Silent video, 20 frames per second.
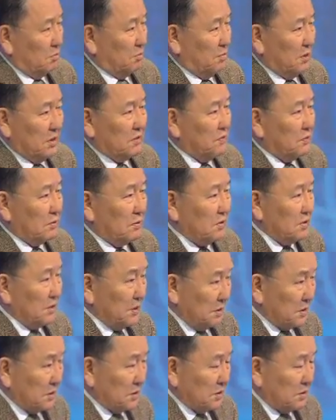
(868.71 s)
peaceful
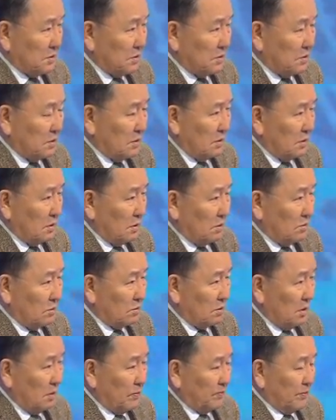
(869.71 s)
citizens. You
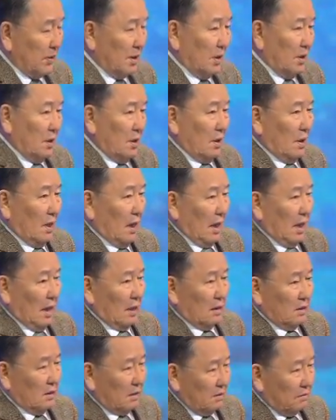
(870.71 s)
see,
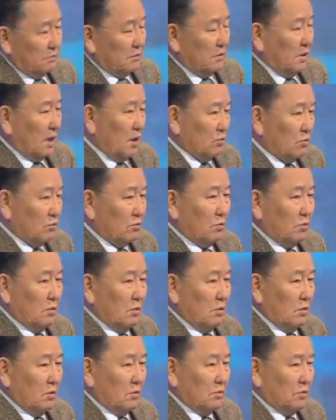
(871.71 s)
and if ground
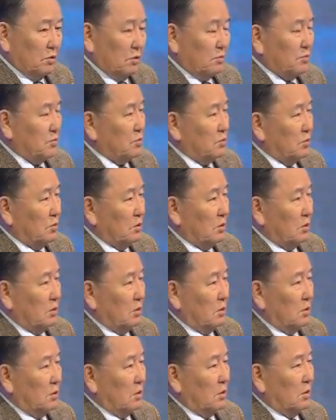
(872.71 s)
troops
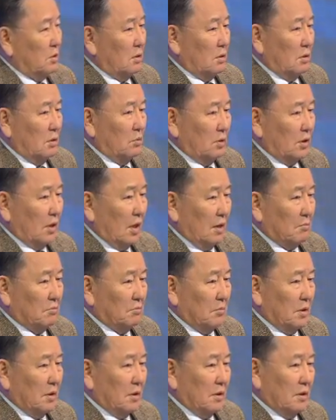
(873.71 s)
will
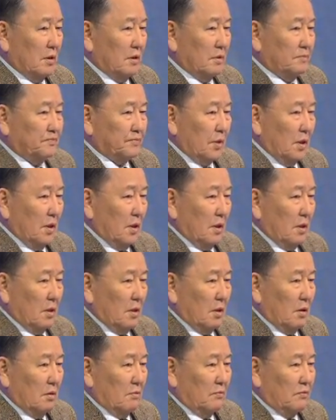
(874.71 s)
come
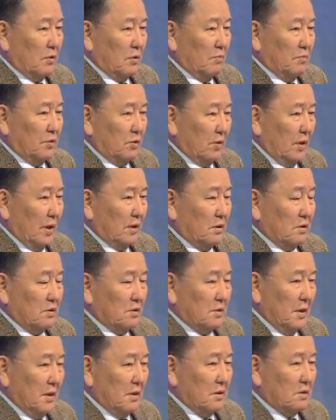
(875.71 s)
from the United
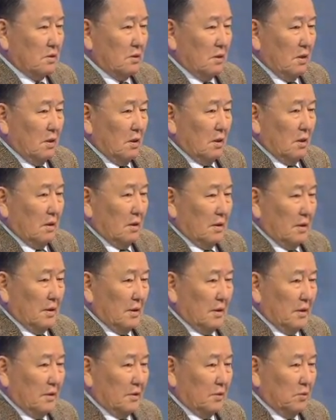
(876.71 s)
States,
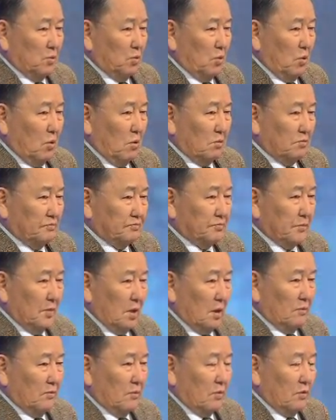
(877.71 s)
the war,
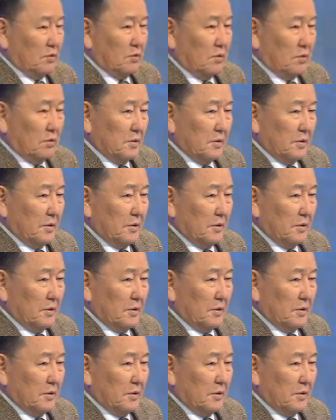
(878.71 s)
of course,